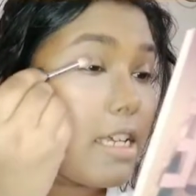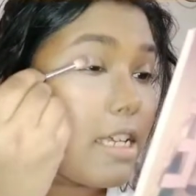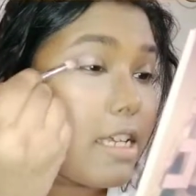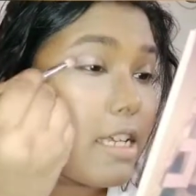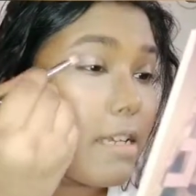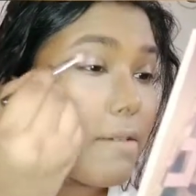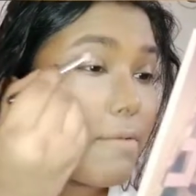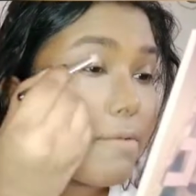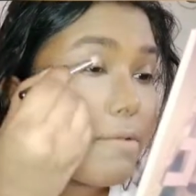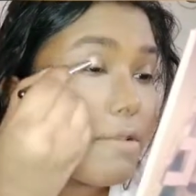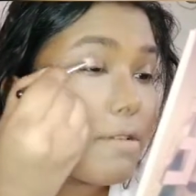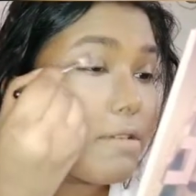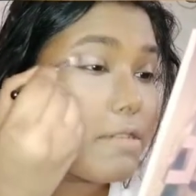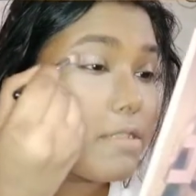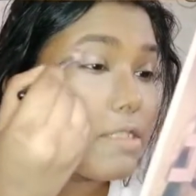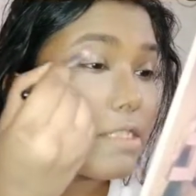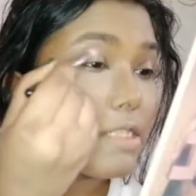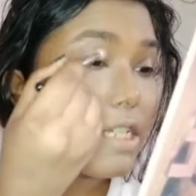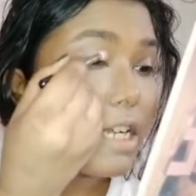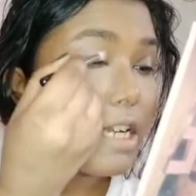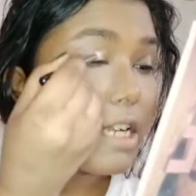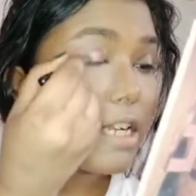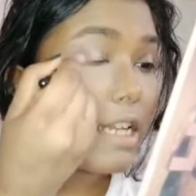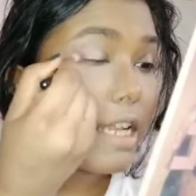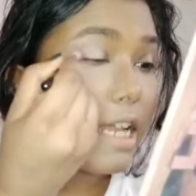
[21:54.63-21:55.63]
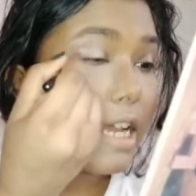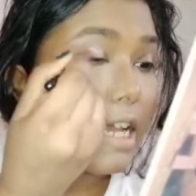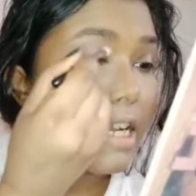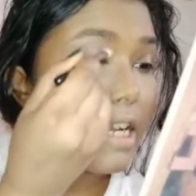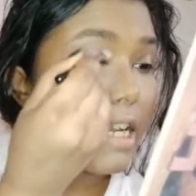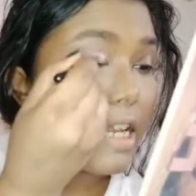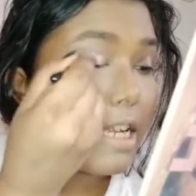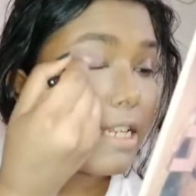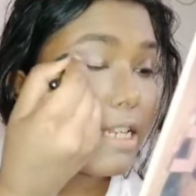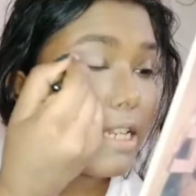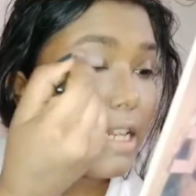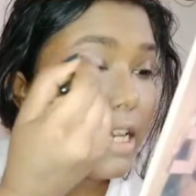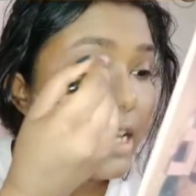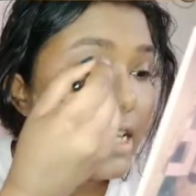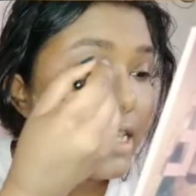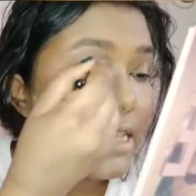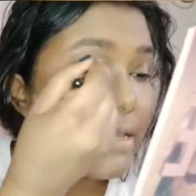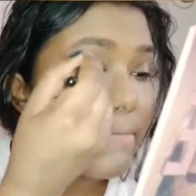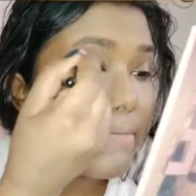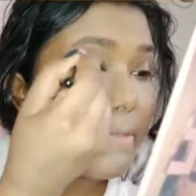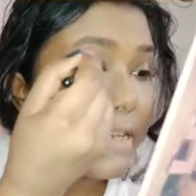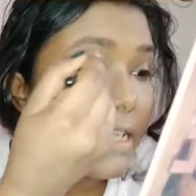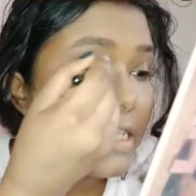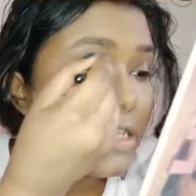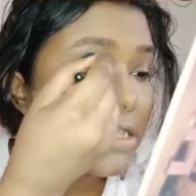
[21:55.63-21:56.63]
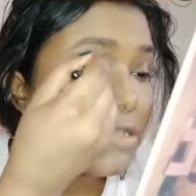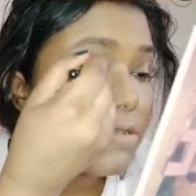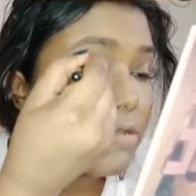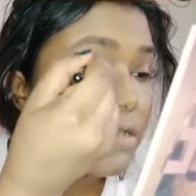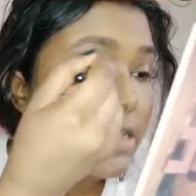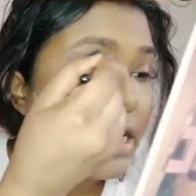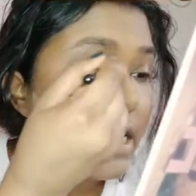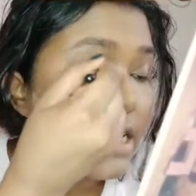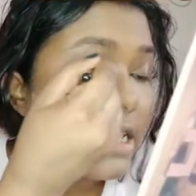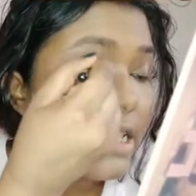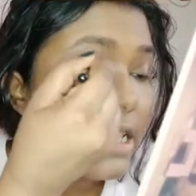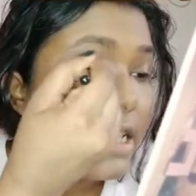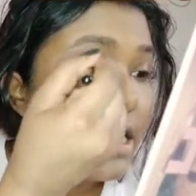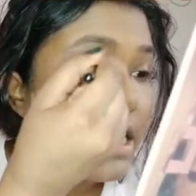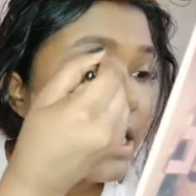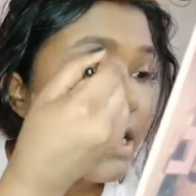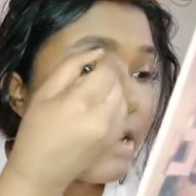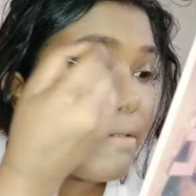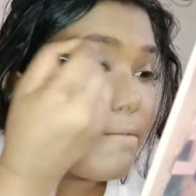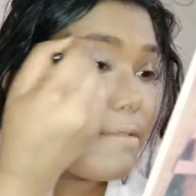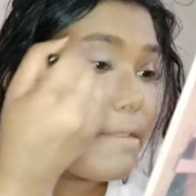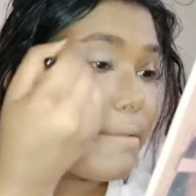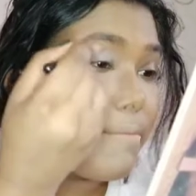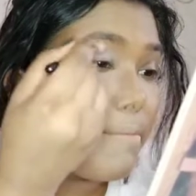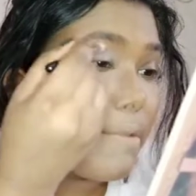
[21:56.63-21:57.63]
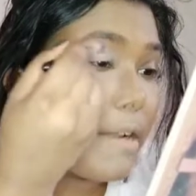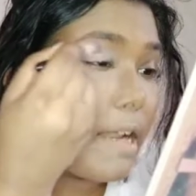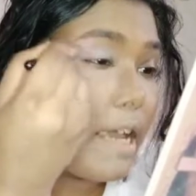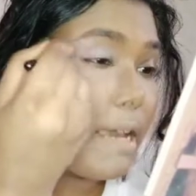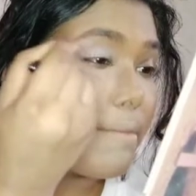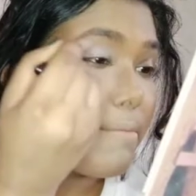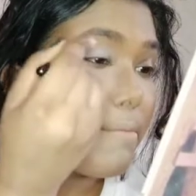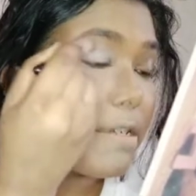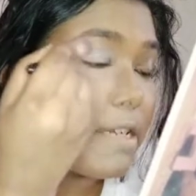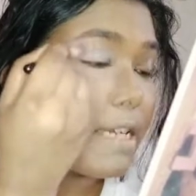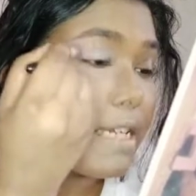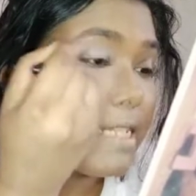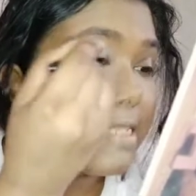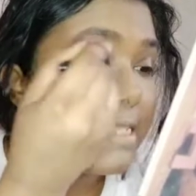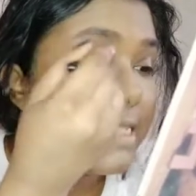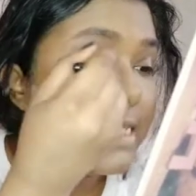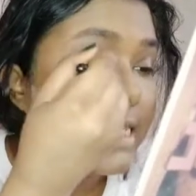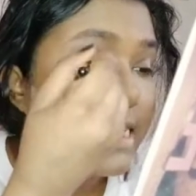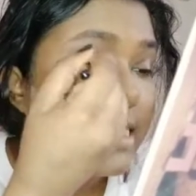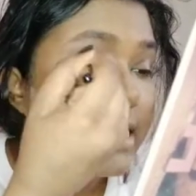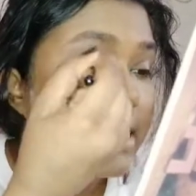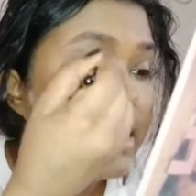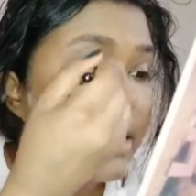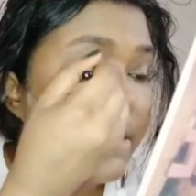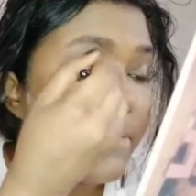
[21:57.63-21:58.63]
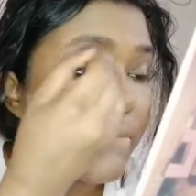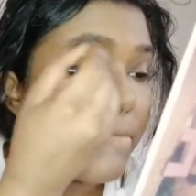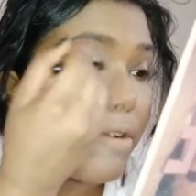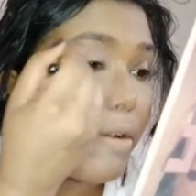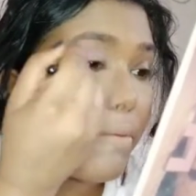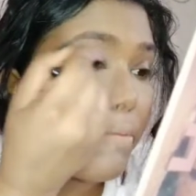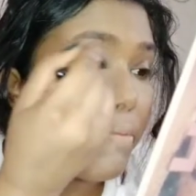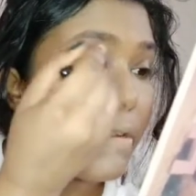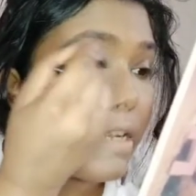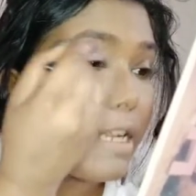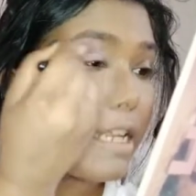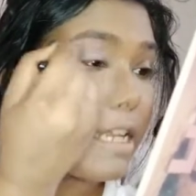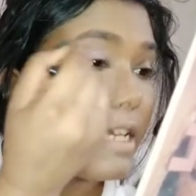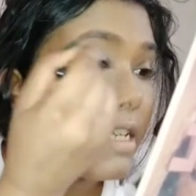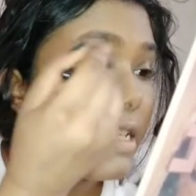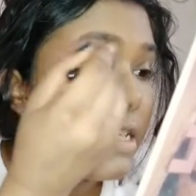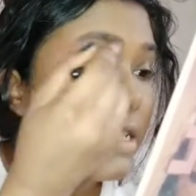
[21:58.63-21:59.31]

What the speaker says: I'm going to start that and lay the base so that the primer sits in properly.